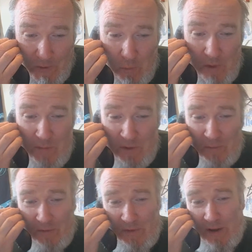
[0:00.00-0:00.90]
We
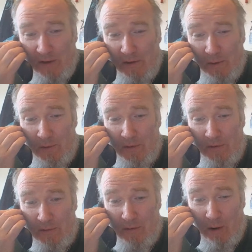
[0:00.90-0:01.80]
must provide
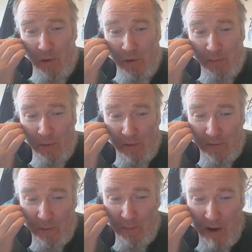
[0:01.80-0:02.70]
solutions to our own
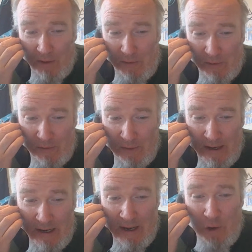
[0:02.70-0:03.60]
personal politics.
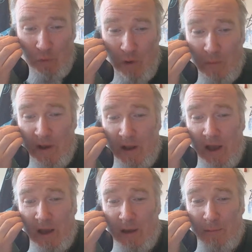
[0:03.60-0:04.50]
What we
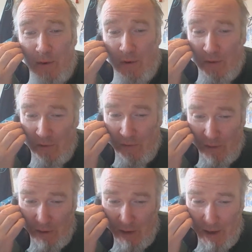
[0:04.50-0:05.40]
like
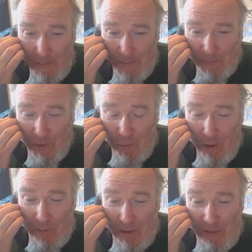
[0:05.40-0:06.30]
personally,
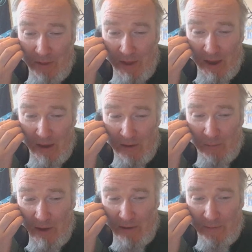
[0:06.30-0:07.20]
what we think is
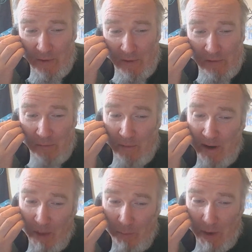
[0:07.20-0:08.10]
best for us, may
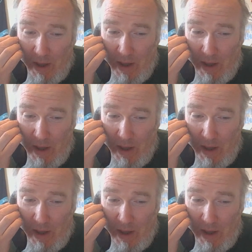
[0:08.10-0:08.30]
not be.